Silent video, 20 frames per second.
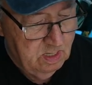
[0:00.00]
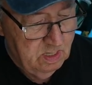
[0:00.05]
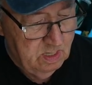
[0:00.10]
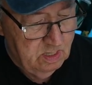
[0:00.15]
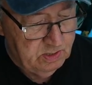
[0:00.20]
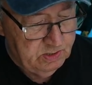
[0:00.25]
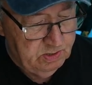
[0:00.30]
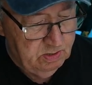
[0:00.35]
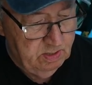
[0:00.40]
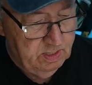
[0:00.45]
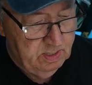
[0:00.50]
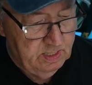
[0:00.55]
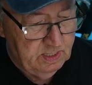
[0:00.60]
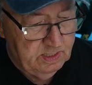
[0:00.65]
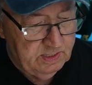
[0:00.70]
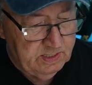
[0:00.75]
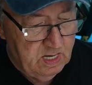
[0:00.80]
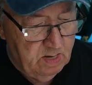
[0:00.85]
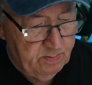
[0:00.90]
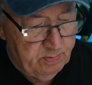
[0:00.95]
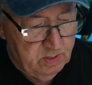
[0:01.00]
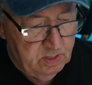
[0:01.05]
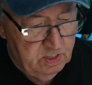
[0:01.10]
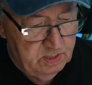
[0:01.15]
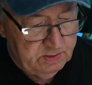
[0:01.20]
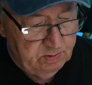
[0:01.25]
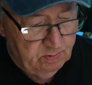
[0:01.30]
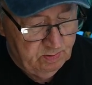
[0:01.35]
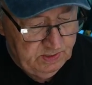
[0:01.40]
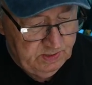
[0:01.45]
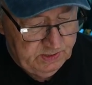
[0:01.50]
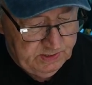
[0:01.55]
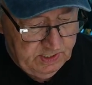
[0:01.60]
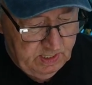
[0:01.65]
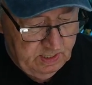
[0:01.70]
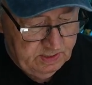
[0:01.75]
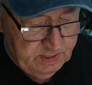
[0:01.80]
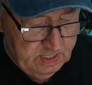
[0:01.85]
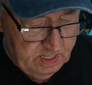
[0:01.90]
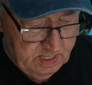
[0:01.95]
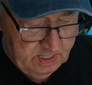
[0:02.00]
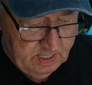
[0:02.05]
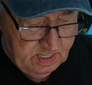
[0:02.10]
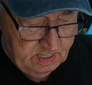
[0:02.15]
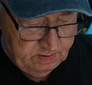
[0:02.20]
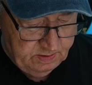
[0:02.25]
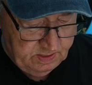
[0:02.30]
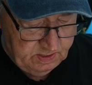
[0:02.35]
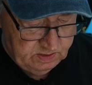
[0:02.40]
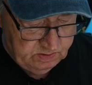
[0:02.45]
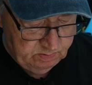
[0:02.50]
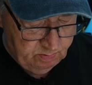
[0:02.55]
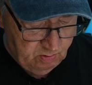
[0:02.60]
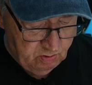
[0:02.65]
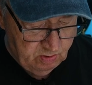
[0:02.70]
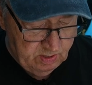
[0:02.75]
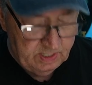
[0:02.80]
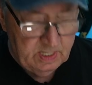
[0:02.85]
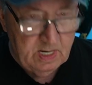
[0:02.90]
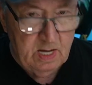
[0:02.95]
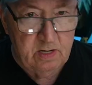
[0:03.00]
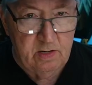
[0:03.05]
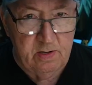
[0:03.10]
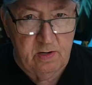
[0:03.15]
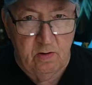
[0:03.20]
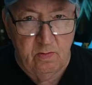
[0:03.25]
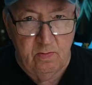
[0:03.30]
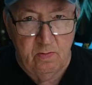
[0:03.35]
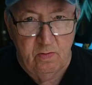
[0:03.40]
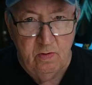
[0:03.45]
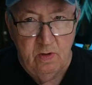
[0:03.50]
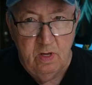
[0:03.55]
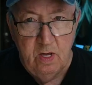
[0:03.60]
I'll show you an example. Here's a receipt that I got this morning. I don't know.